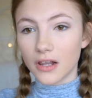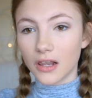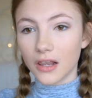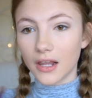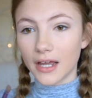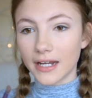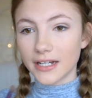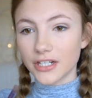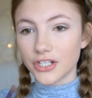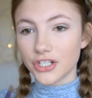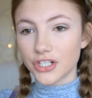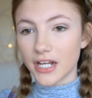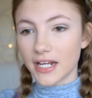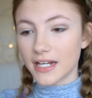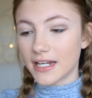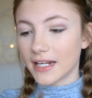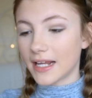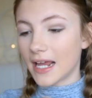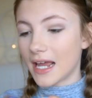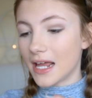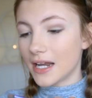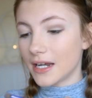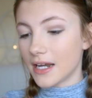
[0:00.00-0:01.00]
light shade
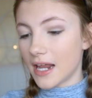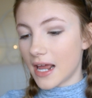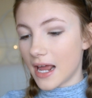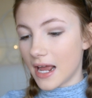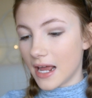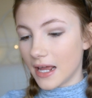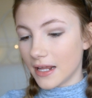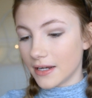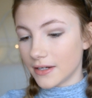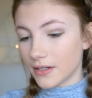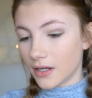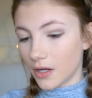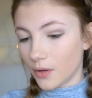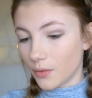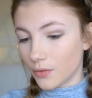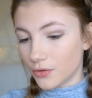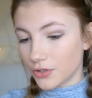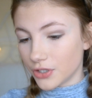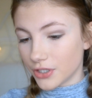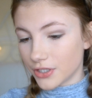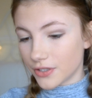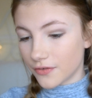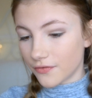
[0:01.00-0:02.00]
again and I
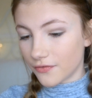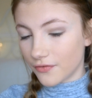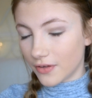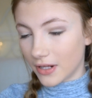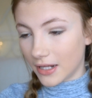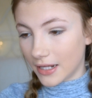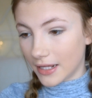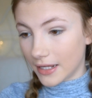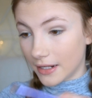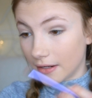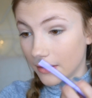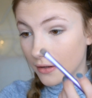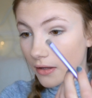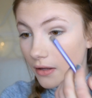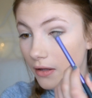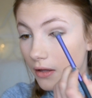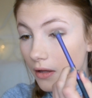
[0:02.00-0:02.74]
will just fill in